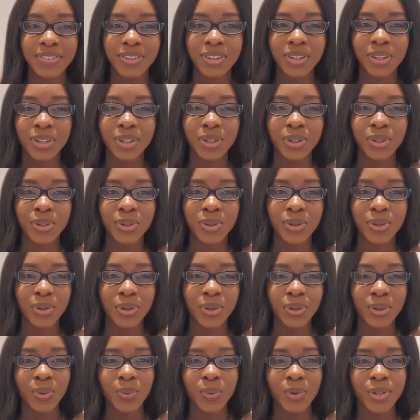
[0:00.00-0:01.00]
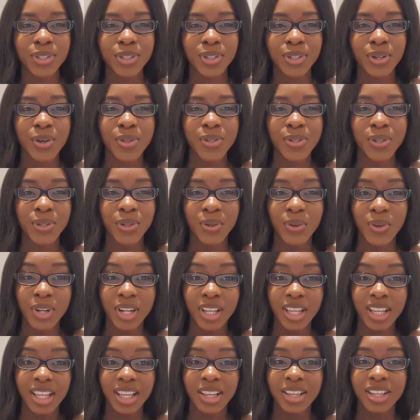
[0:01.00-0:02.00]
you do want to go to
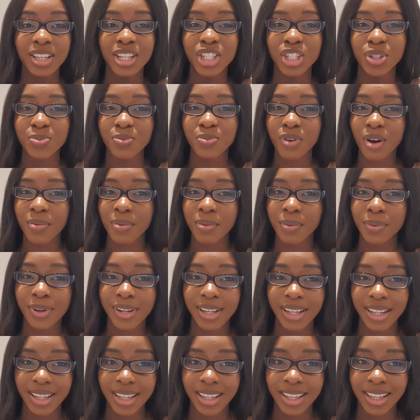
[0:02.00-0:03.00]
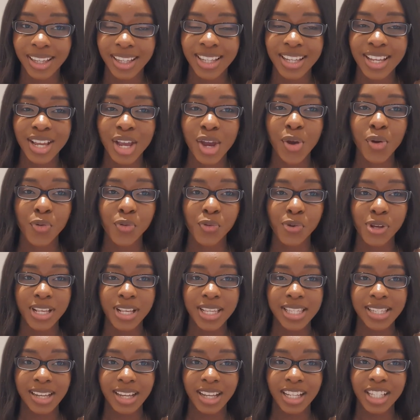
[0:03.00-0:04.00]
uni, you should probably
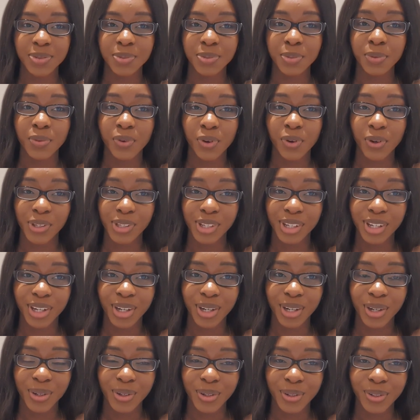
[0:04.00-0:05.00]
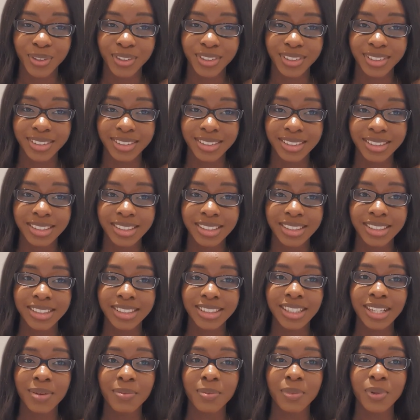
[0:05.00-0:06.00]
research before you go,
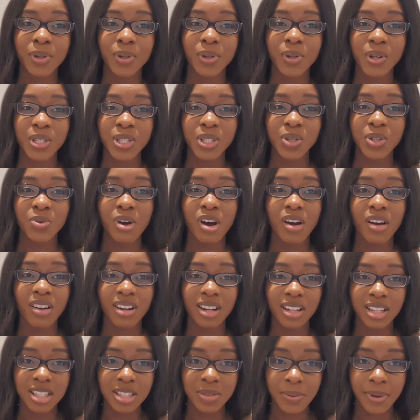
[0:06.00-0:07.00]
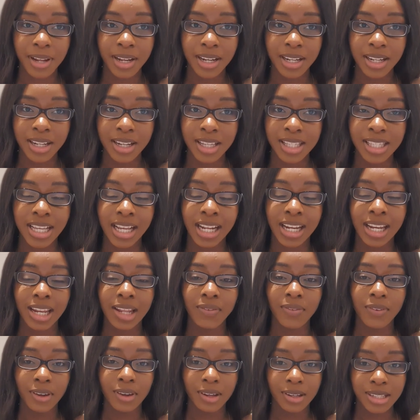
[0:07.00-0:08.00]
because you are going to spend a
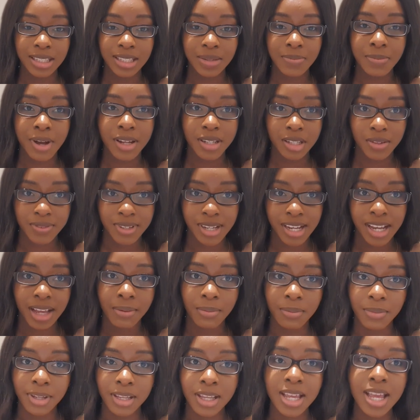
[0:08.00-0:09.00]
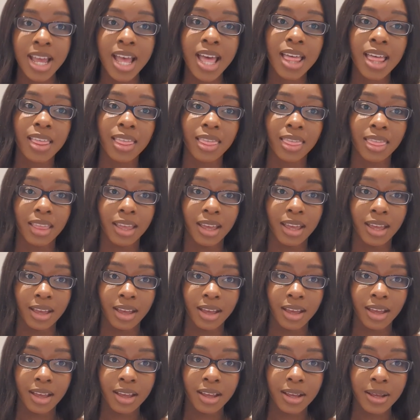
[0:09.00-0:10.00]
significant amount of time
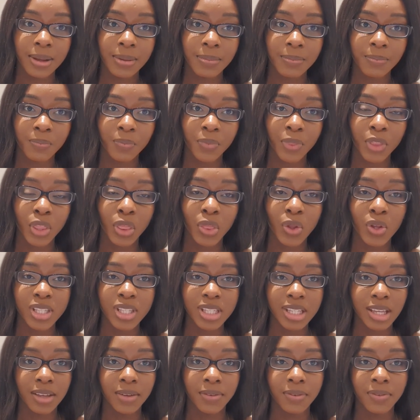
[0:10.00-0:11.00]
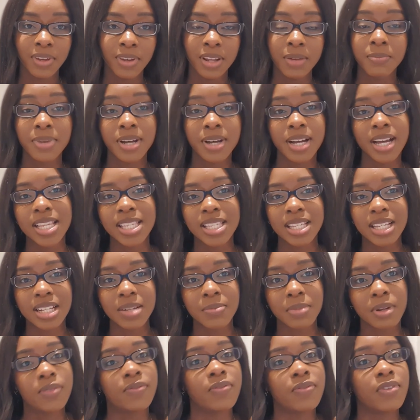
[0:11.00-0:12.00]
there, not if in person,
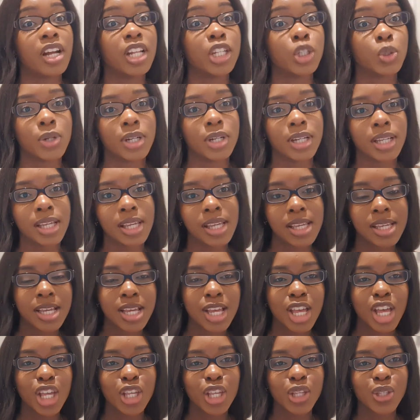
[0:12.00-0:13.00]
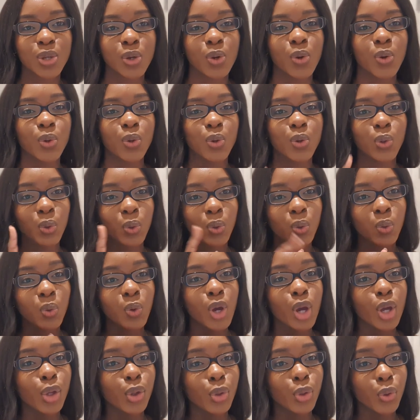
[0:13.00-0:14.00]
but virtually. So do
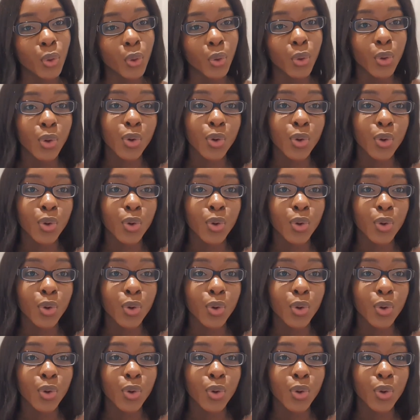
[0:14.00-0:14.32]
your